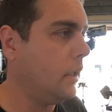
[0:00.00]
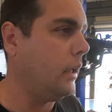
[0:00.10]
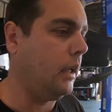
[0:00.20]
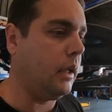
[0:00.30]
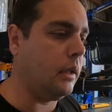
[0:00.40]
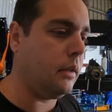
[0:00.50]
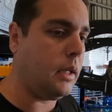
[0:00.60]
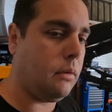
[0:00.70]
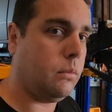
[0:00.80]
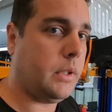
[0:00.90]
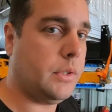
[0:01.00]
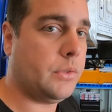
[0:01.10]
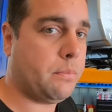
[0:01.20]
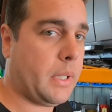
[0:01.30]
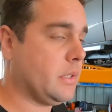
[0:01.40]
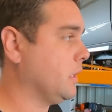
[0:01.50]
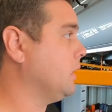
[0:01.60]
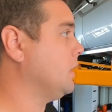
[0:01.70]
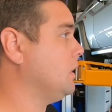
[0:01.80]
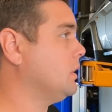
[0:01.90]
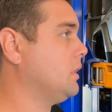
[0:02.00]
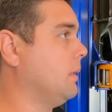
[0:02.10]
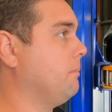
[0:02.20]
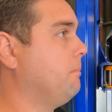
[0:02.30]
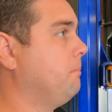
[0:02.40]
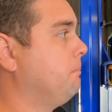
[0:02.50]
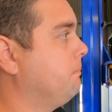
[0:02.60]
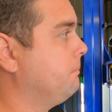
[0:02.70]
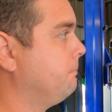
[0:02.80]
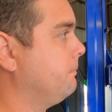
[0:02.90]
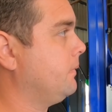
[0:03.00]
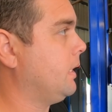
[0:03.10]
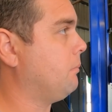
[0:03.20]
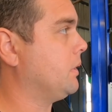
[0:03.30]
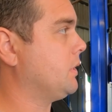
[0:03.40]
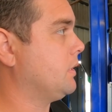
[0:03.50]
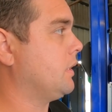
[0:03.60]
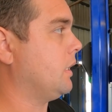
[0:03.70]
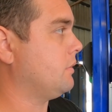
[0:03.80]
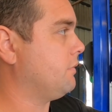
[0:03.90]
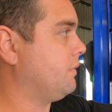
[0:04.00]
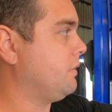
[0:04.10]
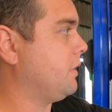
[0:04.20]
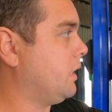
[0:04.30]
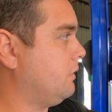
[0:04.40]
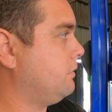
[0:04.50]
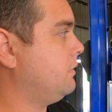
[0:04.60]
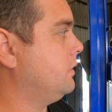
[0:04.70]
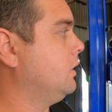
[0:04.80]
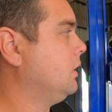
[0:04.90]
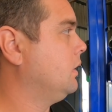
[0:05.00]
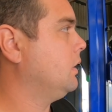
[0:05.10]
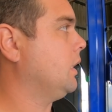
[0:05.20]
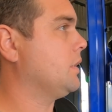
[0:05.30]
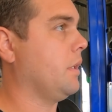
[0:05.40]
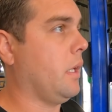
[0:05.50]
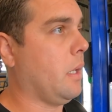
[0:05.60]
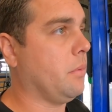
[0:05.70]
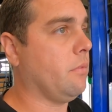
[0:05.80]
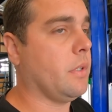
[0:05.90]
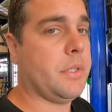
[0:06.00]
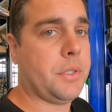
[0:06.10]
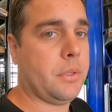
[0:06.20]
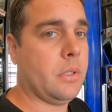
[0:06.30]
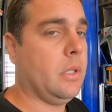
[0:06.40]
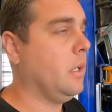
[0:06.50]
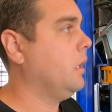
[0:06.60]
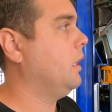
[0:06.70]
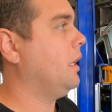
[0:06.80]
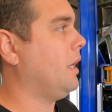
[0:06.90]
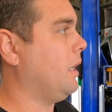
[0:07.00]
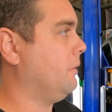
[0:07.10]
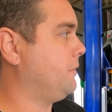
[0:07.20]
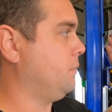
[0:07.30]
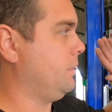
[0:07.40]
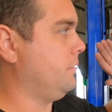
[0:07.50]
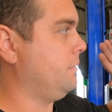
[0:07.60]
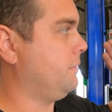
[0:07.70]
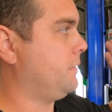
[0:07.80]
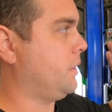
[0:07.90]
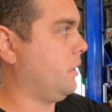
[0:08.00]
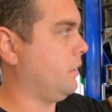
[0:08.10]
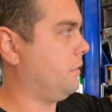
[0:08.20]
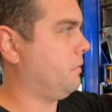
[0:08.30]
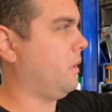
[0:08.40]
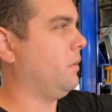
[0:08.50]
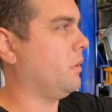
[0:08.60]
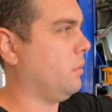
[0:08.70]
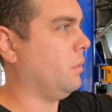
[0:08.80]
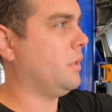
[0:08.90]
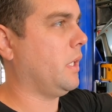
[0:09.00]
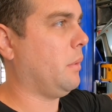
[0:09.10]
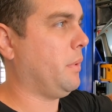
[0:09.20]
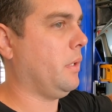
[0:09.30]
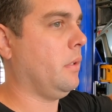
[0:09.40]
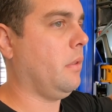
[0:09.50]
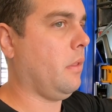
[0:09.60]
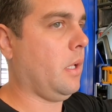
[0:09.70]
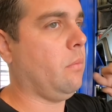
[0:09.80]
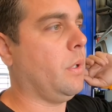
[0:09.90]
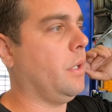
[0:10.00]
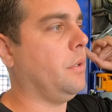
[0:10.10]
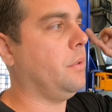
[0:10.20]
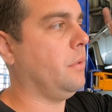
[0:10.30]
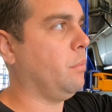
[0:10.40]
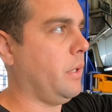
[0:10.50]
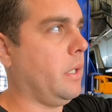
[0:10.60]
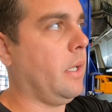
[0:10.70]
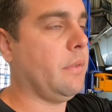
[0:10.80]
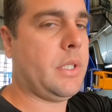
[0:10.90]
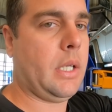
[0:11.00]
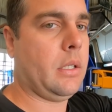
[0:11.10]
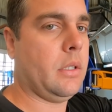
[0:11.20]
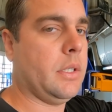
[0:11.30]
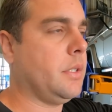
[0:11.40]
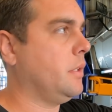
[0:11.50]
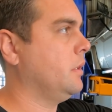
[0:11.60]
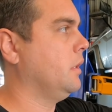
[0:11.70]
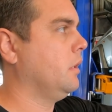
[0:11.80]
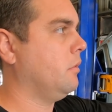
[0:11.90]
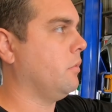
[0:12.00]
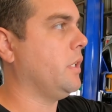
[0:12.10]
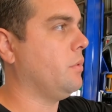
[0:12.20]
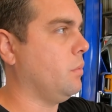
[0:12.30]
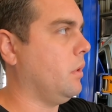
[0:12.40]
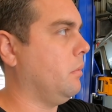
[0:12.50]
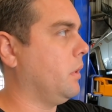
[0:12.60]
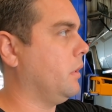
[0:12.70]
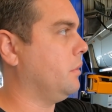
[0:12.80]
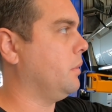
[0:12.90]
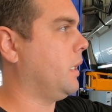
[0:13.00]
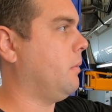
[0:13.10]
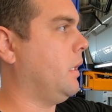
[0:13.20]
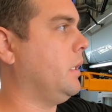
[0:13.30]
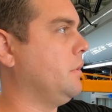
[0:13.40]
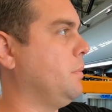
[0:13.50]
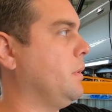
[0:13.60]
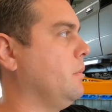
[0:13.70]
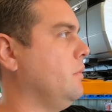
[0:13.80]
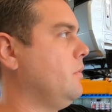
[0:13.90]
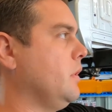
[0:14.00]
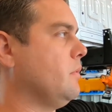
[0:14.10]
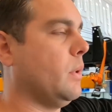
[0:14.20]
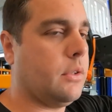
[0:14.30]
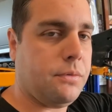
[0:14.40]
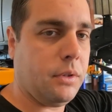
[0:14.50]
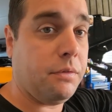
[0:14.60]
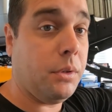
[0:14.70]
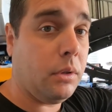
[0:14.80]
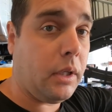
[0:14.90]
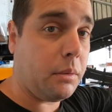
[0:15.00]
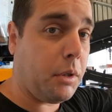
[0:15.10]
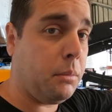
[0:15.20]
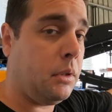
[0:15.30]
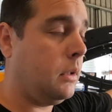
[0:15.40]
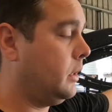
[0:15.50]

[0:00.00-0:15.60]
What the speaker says: And that is basically step number 6055. That's going to happen very soon. After we've kind of thrown the coil setup in, then we're going to do the Brown Davis tank in this. Reason why we're going to do it that way is because this one's full of fuel at the moment.